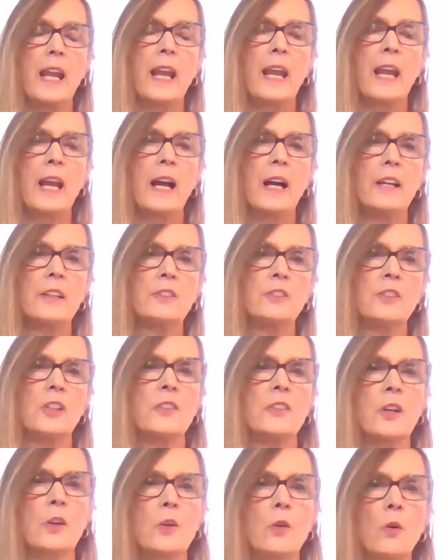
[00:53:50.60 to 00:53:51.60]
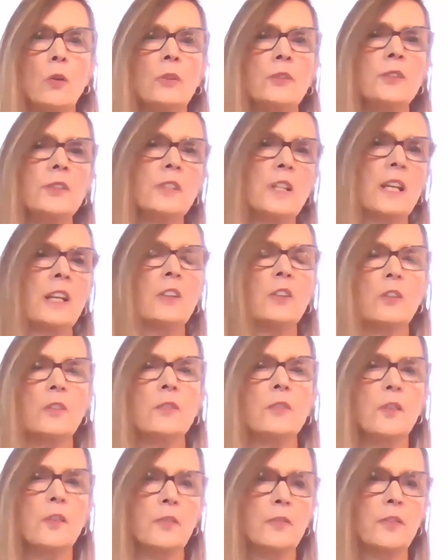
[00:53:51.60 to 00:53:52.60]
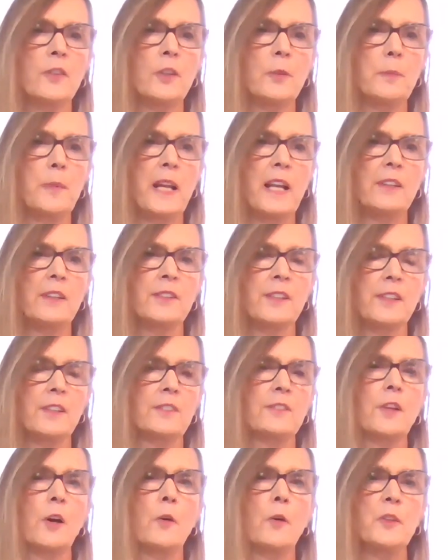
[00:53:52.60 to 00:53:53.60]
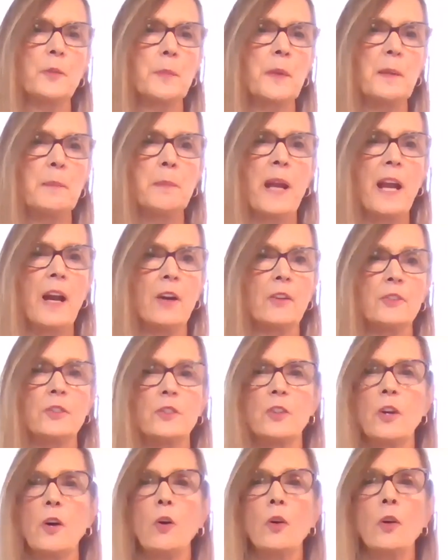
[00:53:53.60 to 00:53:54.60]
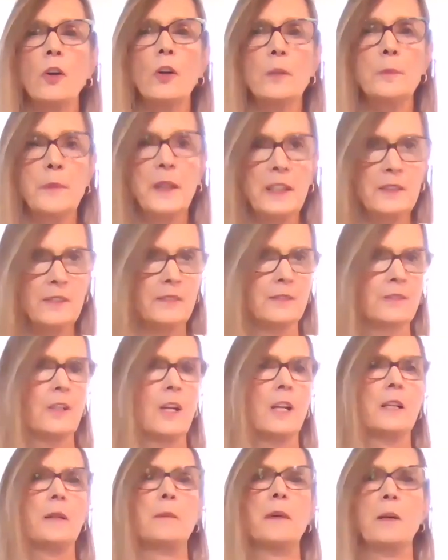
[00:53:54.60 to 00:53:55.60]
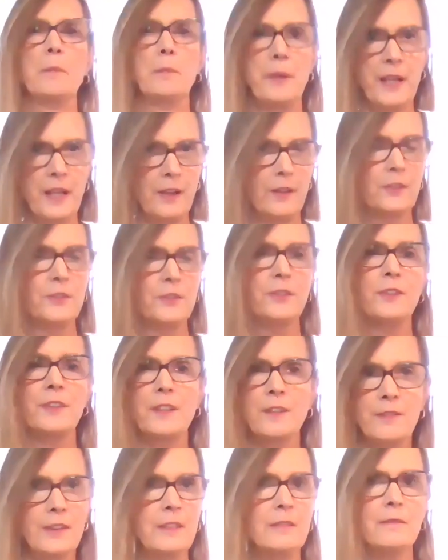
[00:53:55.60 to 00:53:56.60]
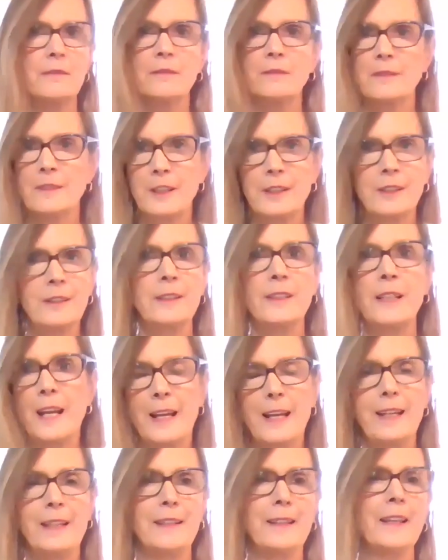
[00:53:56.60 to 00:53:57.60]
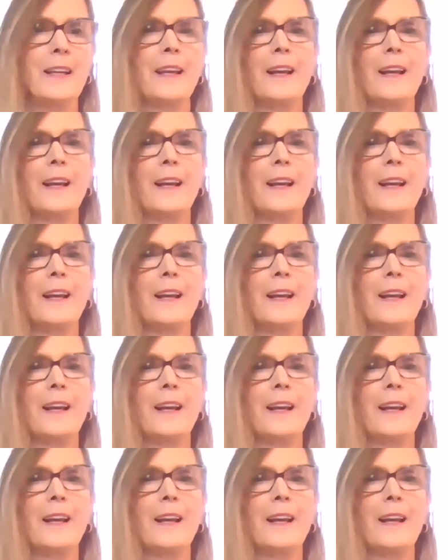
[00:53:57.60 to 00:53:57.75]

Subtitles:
And the gold standard for food banks has always been pounds. You heard me talk about pounds even today.